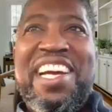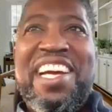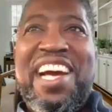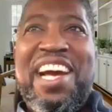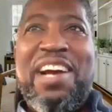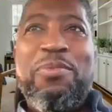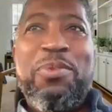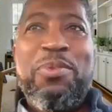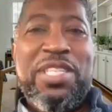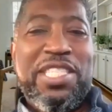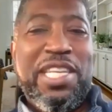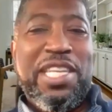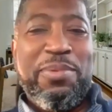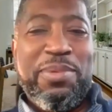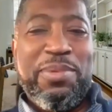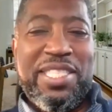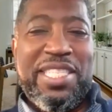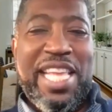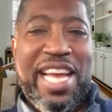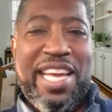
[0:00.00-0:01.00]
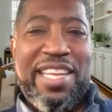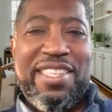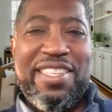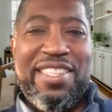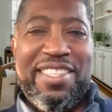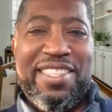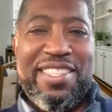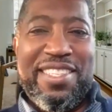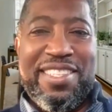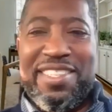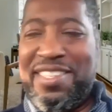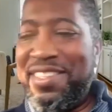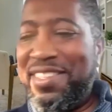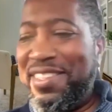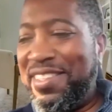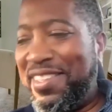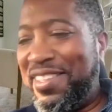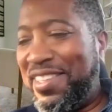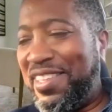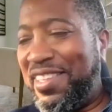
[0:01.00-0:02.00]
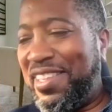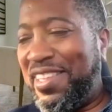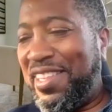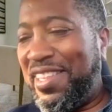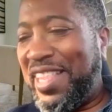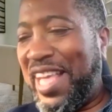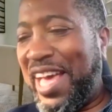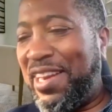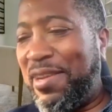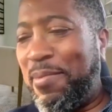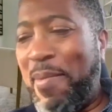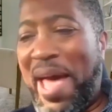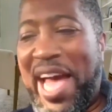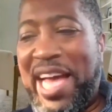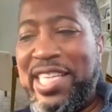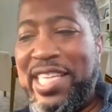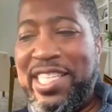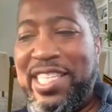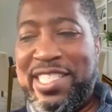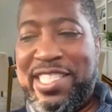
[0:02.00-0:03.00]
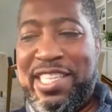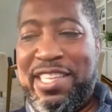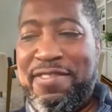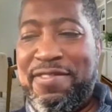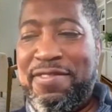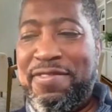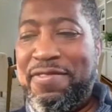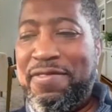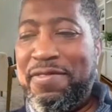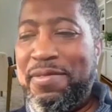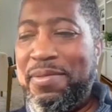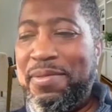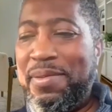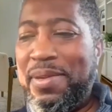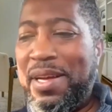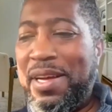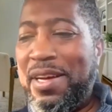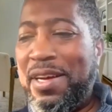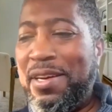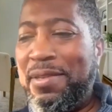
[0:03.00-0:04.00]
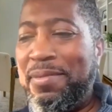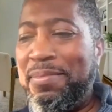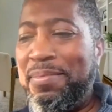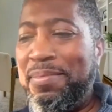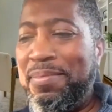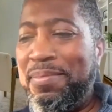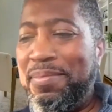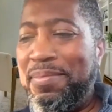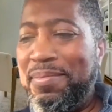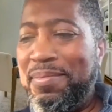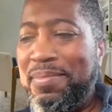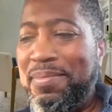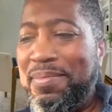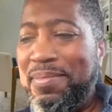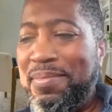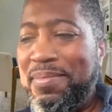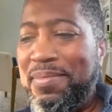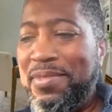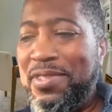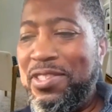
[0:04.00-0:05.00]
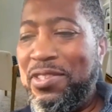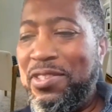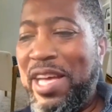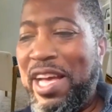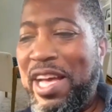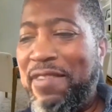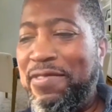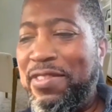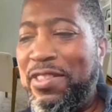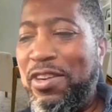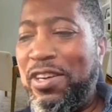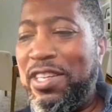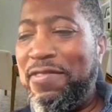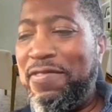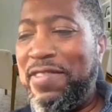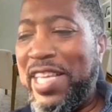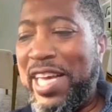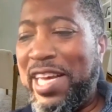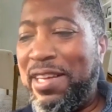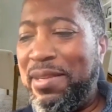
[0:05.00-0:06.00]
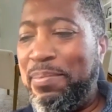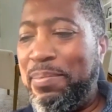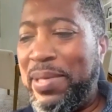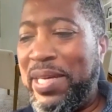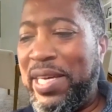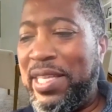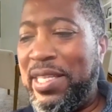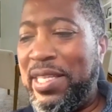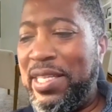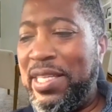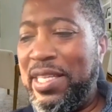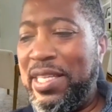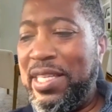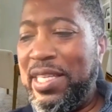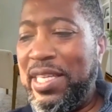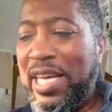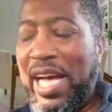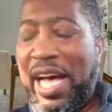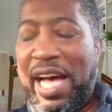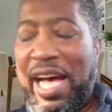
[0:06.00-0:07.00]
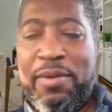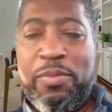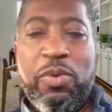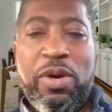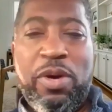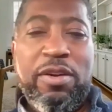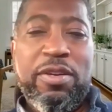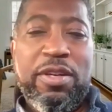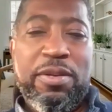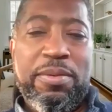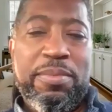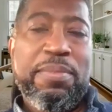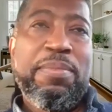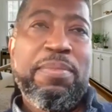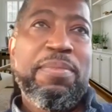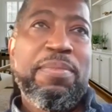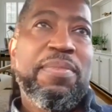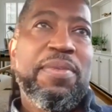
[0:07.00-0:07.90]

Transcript: I wish I was that that imaginative. Um, to have thought of that, but I welcome